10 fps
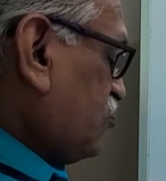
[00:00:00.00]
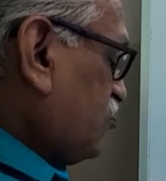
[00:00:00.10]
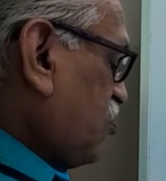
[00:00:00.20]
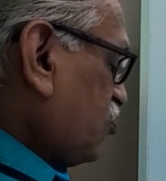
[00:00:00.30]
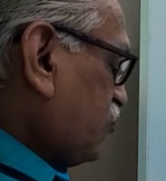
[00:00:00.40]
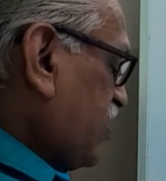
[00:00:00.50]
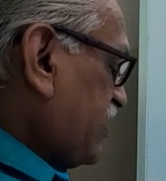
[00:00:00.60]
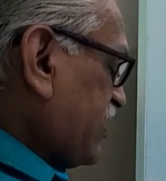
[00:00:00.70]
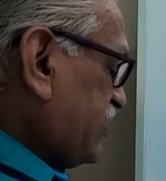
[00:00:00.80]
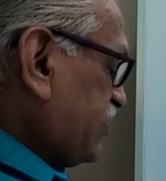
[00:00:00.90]
cos y
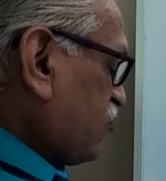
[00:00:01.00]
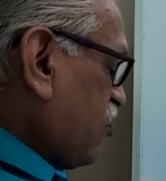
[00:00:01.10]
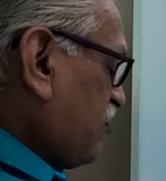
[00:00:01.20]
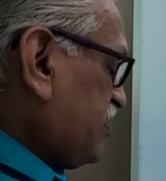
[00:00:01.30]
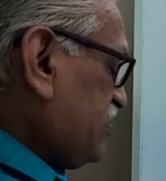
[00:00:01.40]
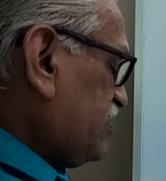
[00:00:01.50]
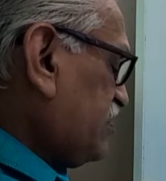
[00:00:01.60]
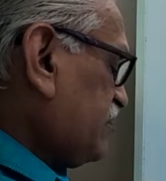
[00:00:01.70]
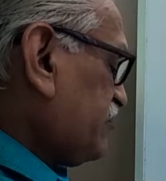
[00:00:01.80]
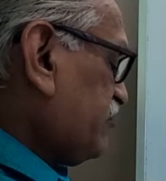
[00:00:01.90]
can take common.
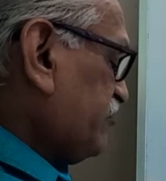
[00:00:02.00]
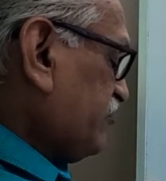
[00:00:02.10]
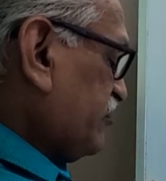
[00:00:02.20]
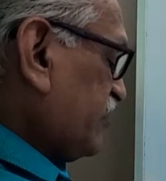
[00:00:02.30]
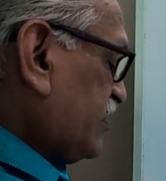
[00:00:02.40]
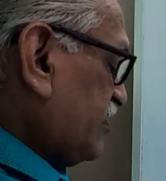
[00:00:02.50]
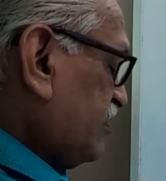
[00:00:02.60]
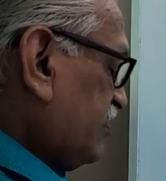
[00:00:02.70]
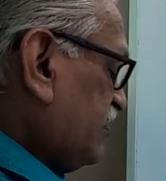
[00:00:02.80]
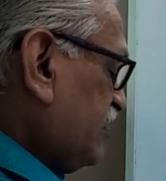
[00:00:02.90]

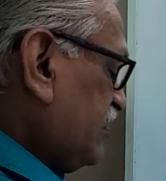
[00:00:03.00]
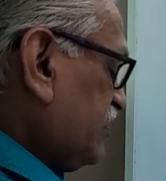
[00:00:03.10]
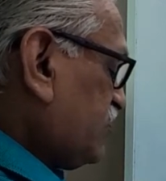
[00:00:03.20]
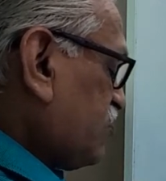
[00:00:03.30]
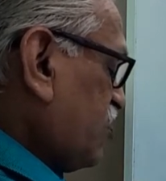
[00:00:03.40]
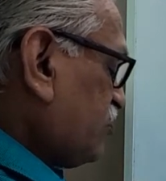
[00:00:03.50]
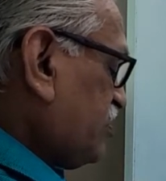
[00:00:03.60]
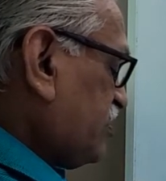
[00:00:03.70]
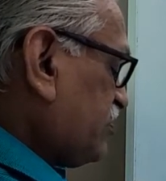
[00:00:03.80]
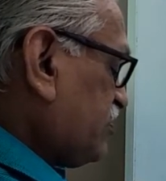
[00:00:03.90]
Here it is cos
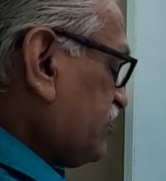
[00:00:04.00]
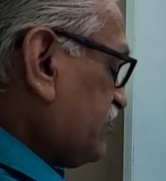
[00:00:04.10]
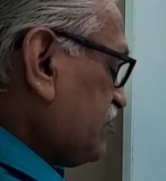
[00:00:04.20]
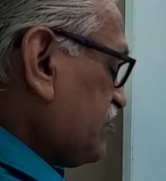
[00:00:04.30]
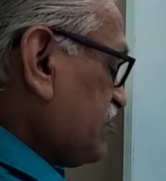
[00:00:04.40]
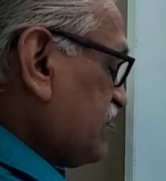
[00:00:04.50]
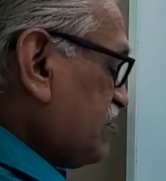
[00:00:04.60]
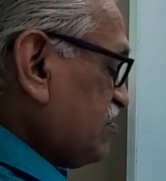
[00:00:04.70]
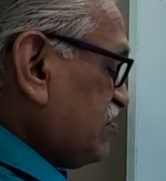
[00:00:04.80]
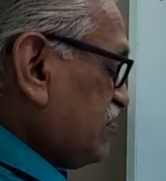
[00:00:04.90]
x
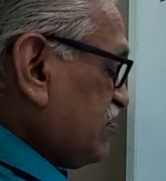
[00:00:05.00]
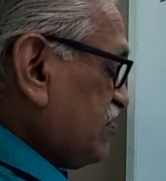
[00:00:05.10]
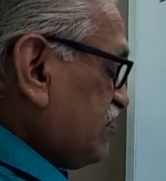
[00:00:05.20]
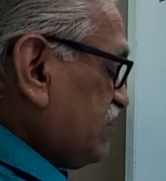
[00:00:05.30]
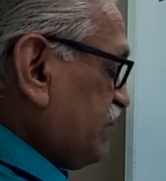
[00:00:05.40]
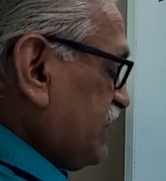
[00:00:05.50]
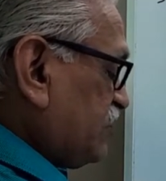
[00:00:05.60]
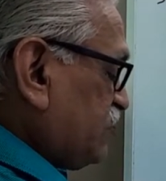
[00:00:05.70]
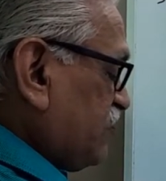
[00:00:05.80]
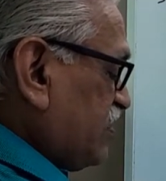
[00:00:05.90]

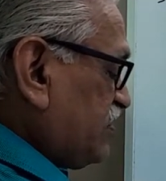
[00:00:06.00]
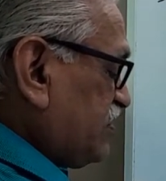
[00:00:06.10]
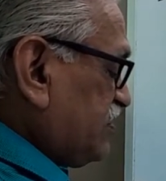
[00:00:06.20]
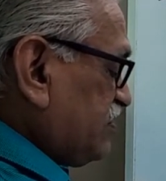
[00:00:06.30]
plus 1.